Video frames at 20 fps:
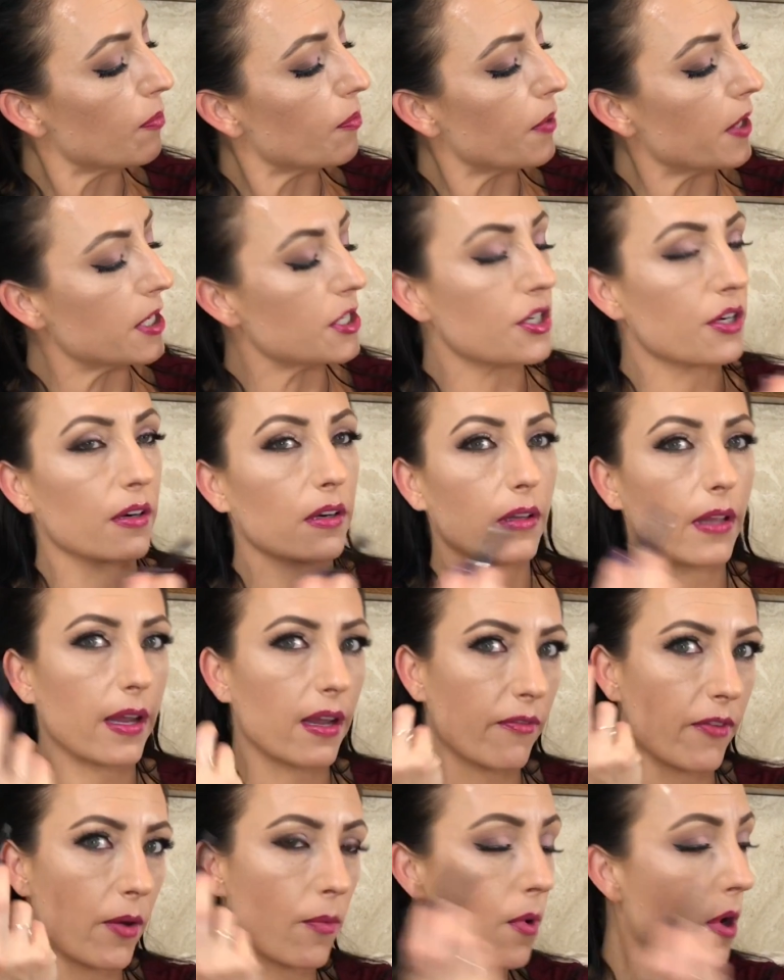of pressure.
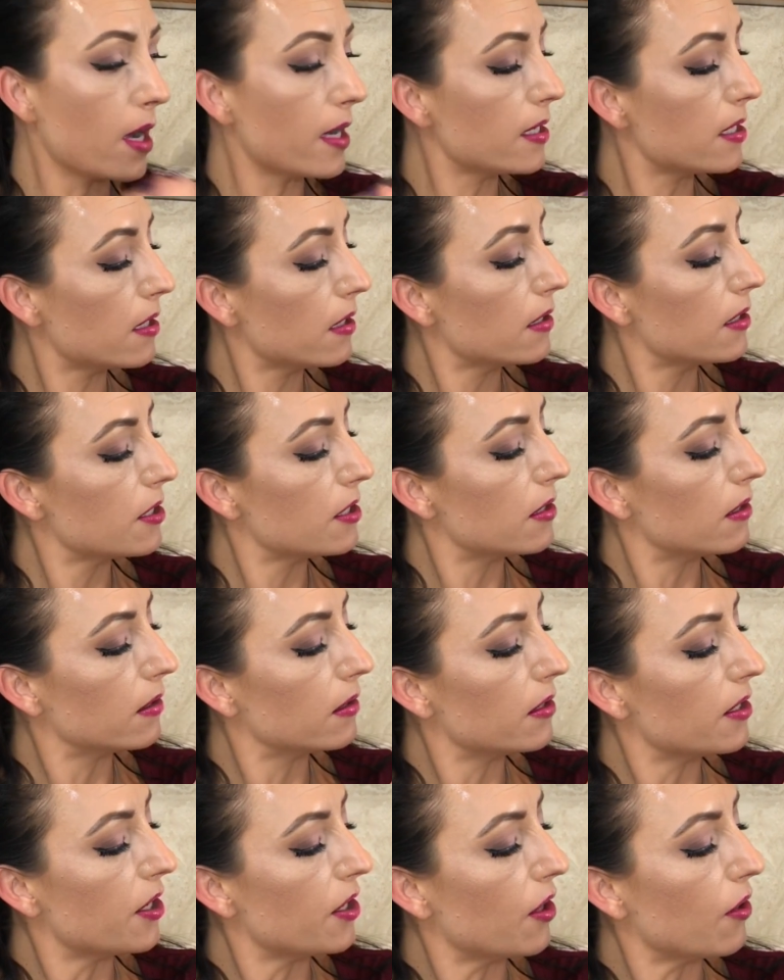Like, if I want,
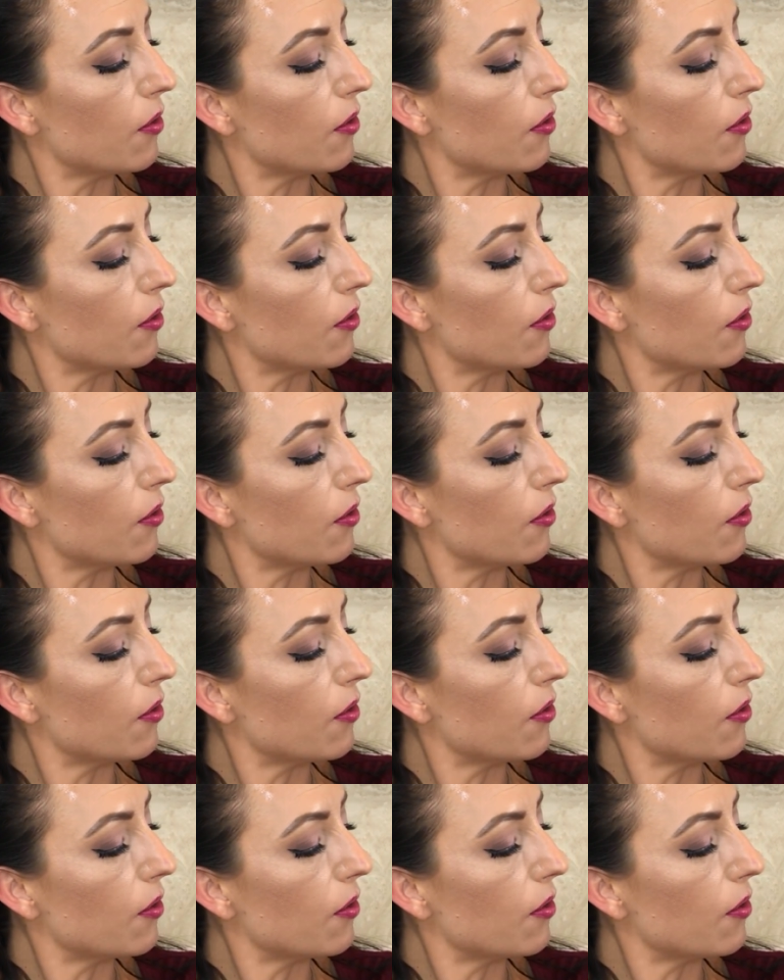you